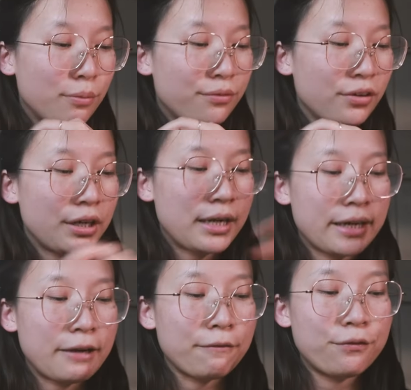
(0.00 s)
Hopefully I
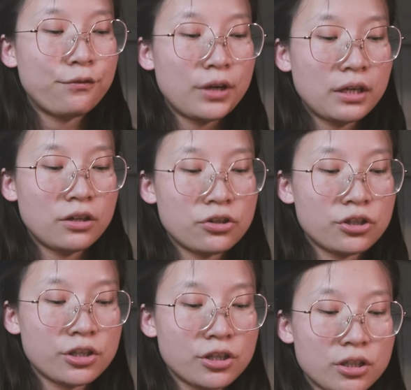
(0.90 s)
can
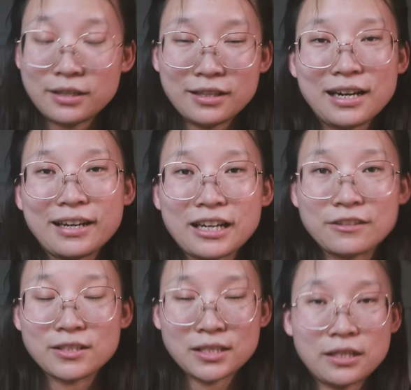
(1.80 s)
finish, then I
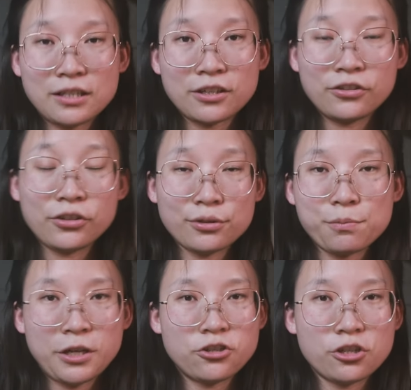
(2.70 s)
can send her those
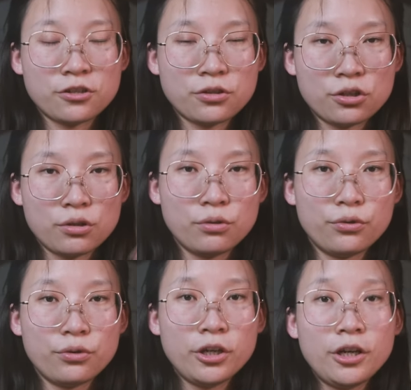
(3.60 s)
pages
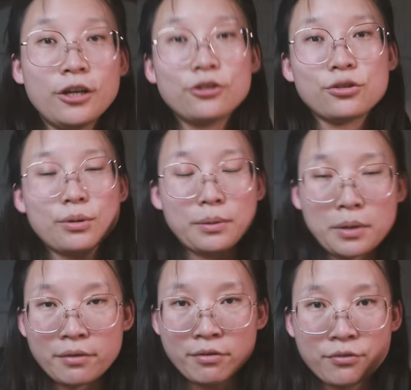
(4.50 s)
to do
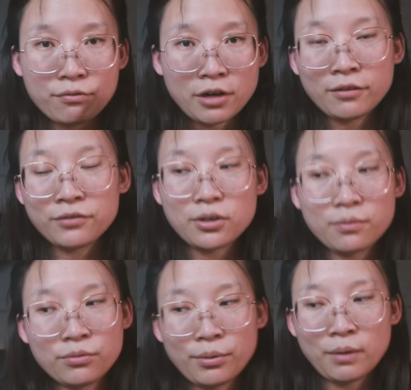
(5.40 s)
another round of